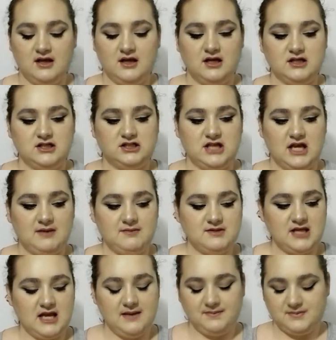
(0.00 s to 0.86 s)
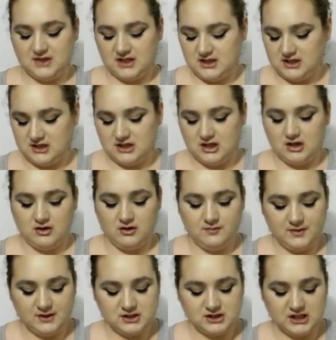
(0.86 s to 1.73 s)
Shape Tape does too,
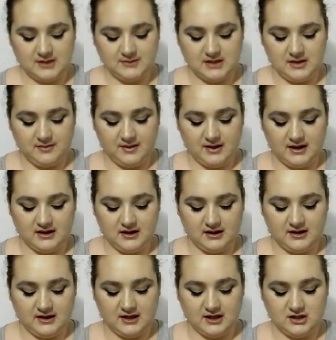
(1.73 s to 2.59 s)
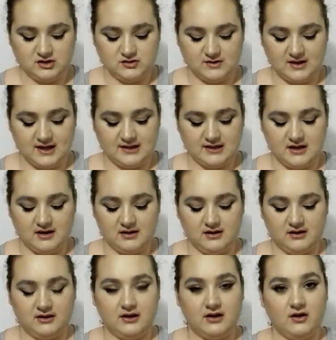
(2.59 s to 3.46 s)
but Shape Tape kind of can dry down
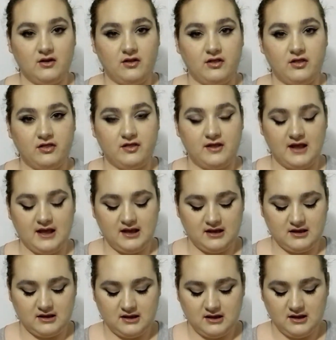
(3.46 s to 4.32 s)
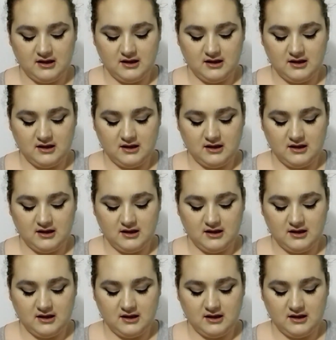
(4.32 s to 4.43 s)
a little thick.